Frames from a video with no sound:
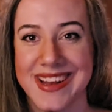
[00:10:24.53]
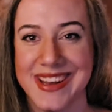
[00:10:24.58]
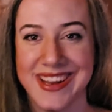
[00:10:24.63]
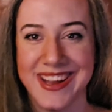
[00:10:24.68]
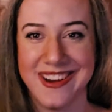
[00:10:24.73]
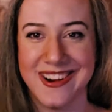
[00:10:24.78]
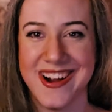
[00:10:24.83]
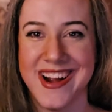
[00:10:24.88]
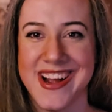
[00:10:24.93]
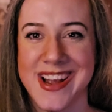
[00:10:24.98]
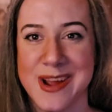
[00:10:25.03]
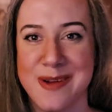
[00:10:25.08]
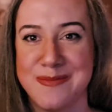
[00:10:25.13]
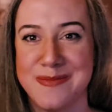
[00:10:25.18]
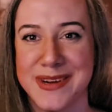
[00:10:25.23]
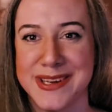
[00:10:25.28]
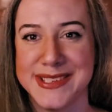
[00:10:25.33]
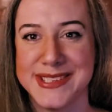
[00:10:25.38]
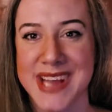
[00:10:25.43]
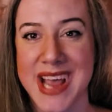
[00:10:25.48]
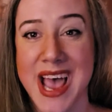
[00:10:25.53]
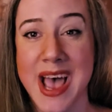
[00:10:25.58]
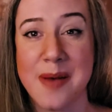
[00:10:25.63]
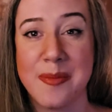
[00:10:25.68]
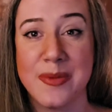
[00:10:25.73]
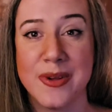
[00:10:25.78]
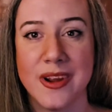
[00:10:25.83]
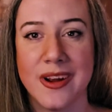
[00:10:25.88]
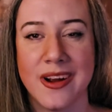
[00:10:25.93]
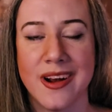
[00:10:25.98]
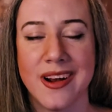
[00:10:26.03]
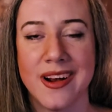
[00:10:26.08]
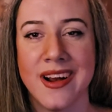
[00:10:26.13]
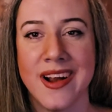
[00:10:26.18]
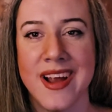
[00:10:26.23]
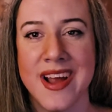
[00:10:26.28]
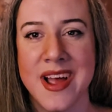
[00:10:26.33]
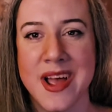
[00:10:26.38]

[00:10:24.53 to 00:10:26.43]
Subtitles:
And here I am, much happier.